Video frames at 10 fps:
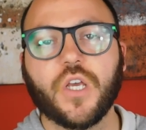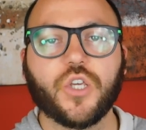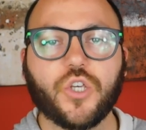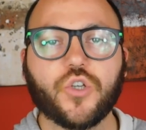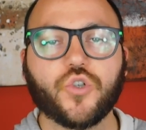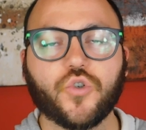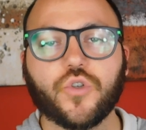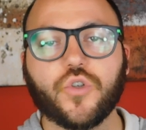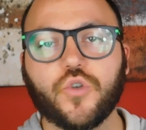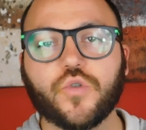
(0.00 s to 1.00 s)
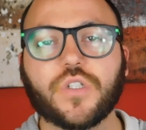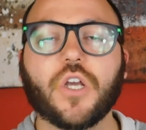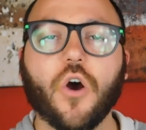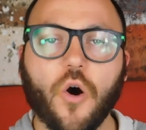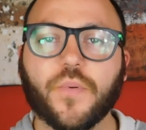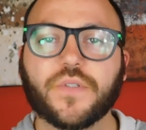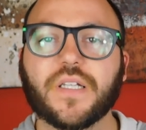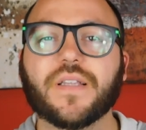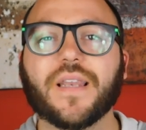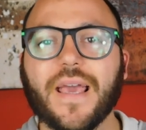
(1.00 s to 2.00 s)
you should use the
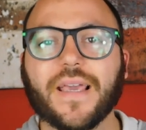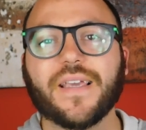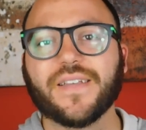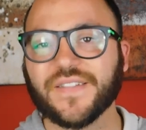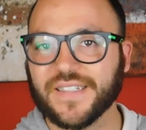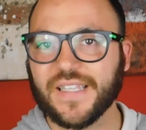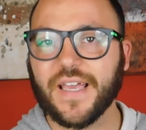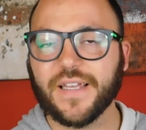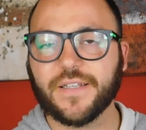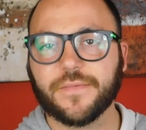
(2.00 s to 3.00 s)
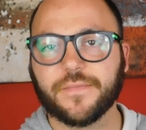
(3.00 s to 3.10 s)
opposite leg instead.